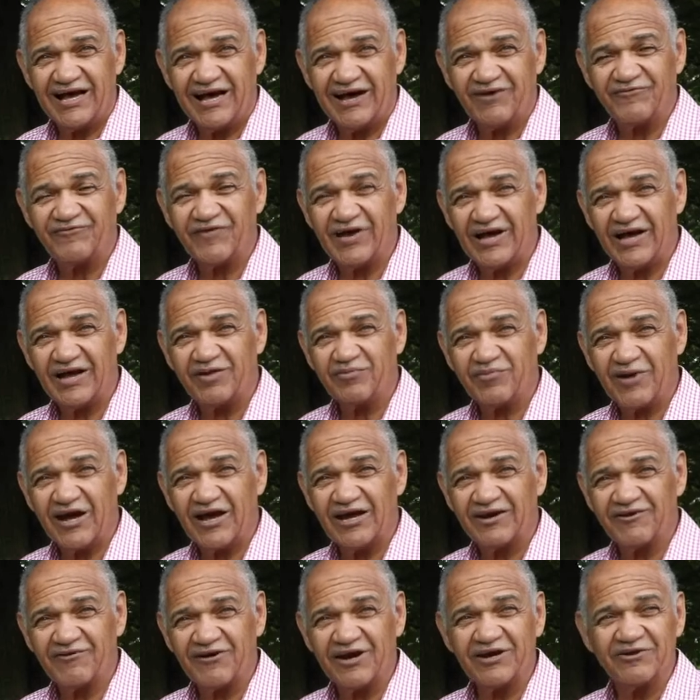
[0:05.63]
I found
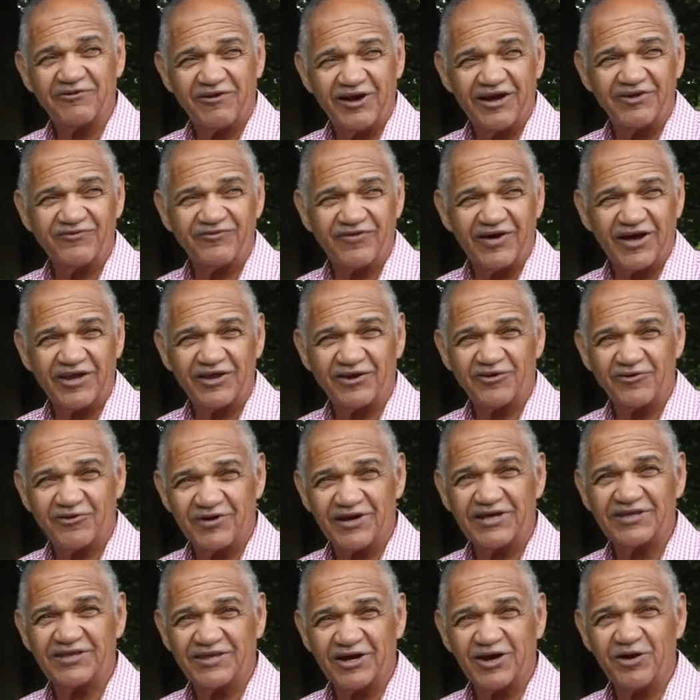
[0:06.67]
my great-grandfather
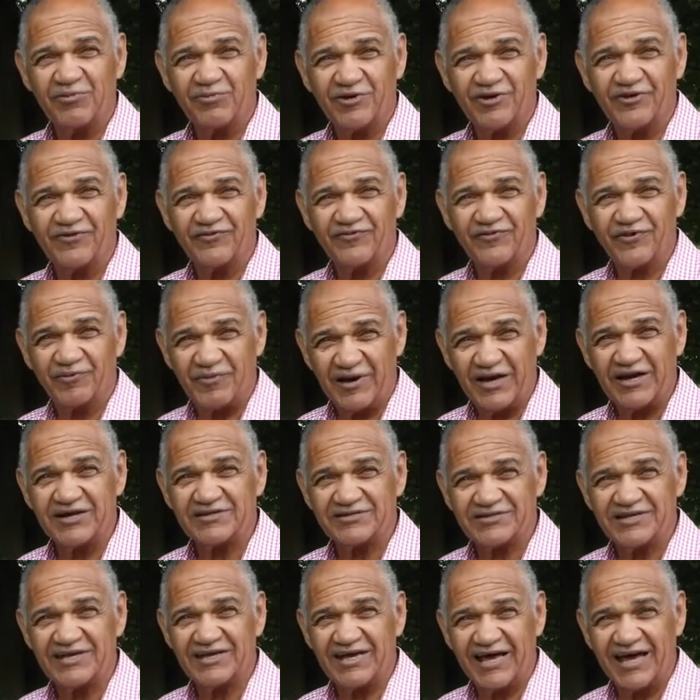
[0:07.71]
Green Thurman from
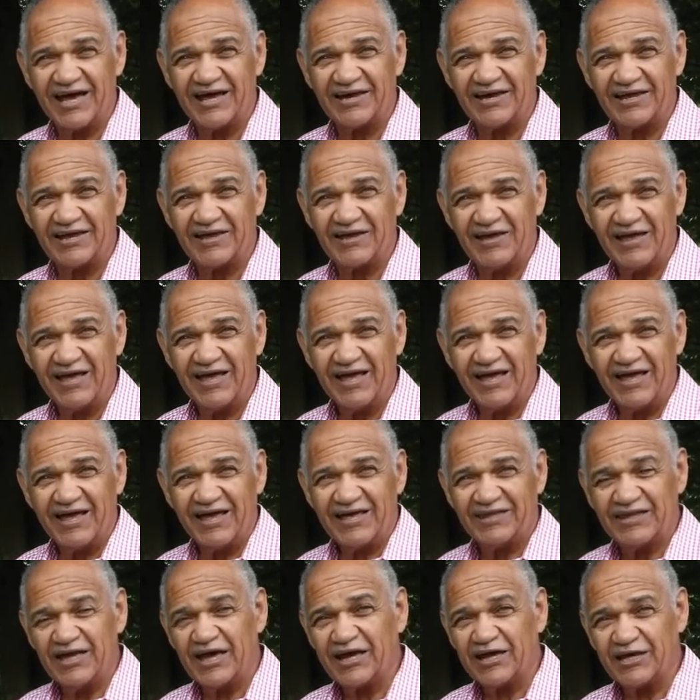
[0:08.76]
Madison County
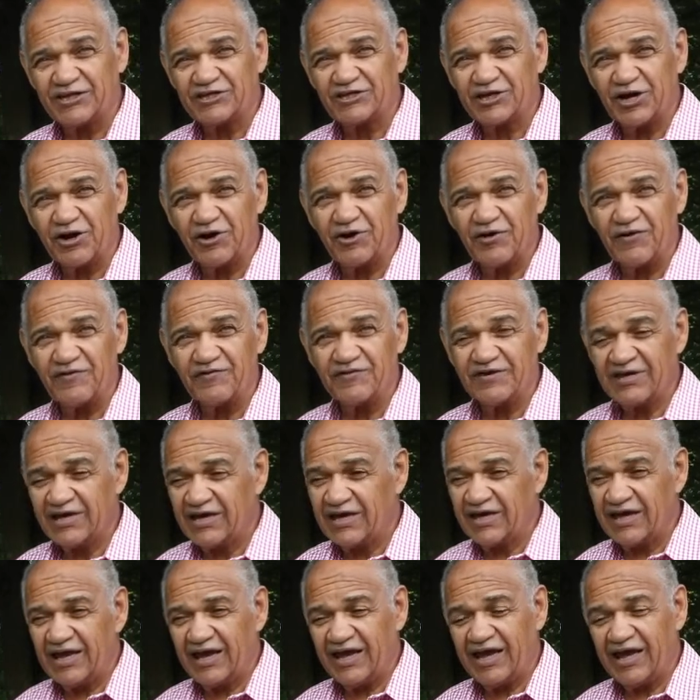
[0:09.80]
that had served,
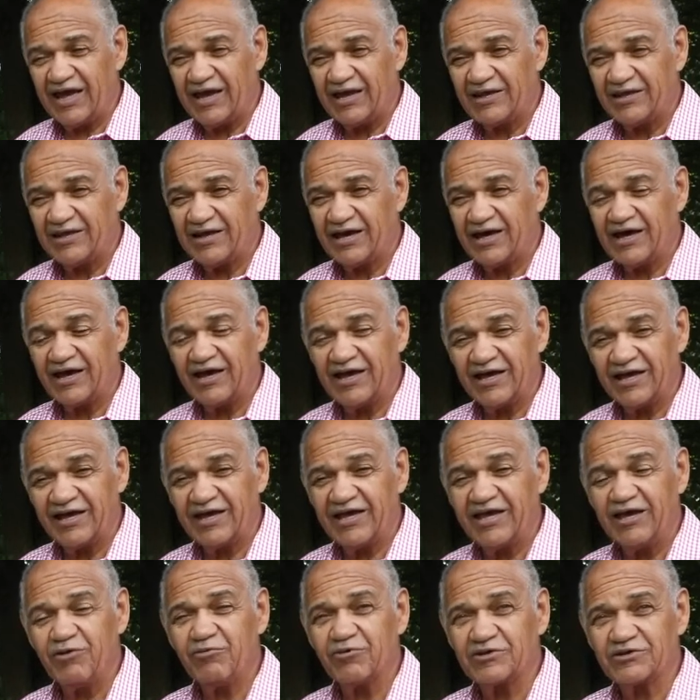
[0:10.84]
and
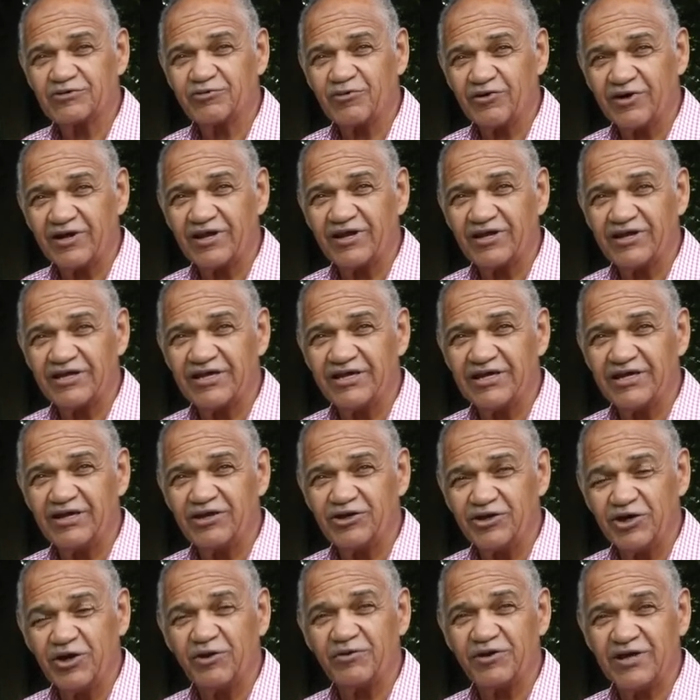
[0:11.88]
he was one of the
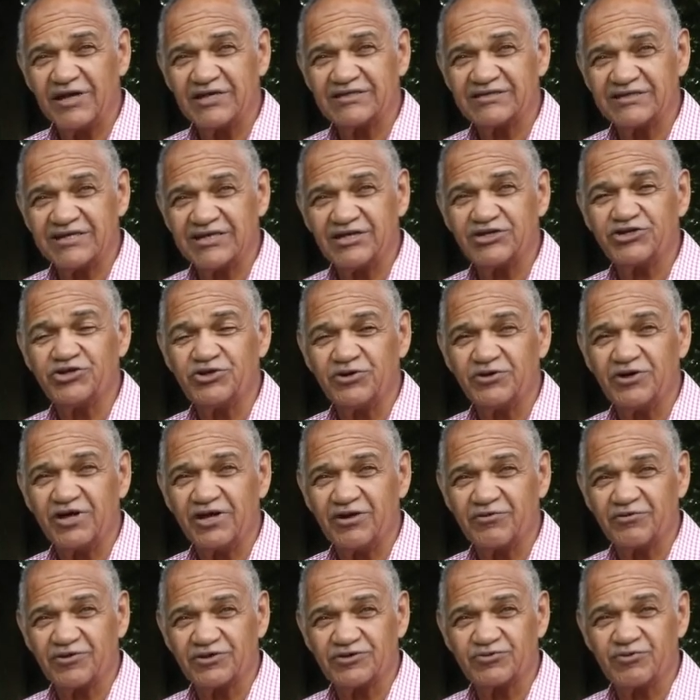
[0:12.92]
units. His
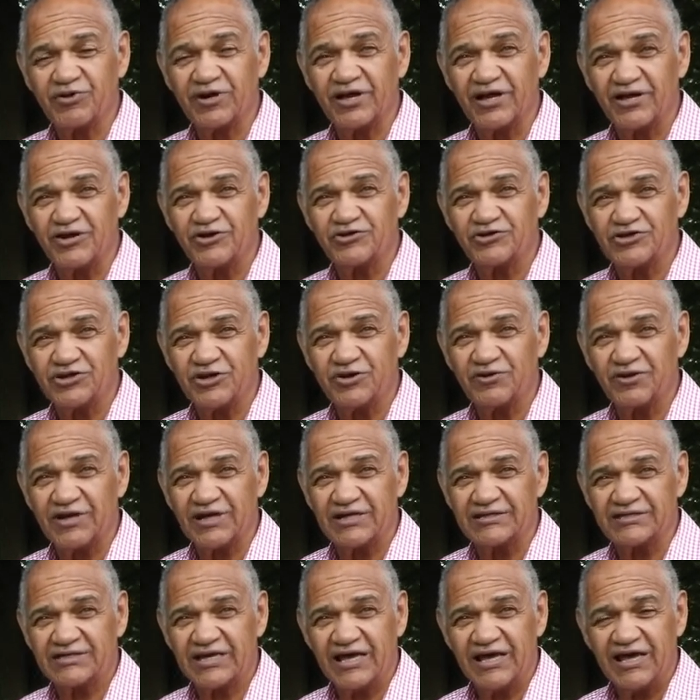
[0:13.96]
unit was one of those
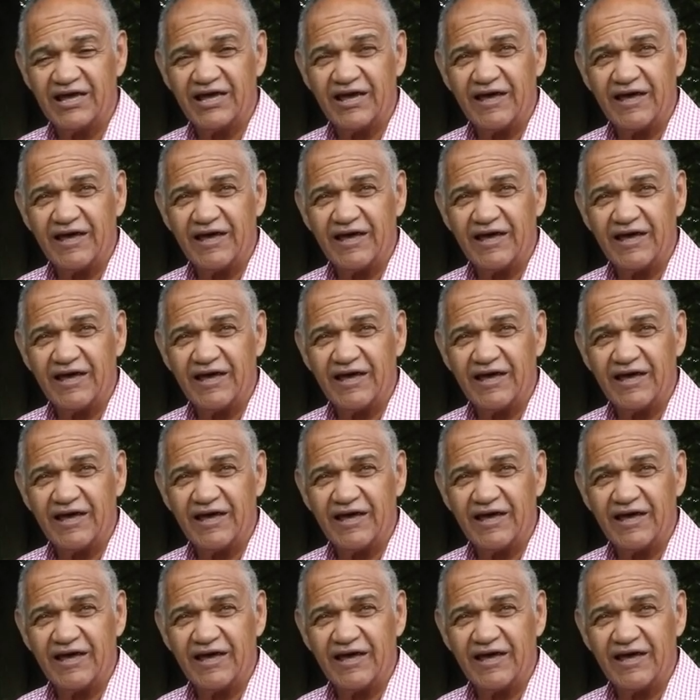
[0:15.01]
units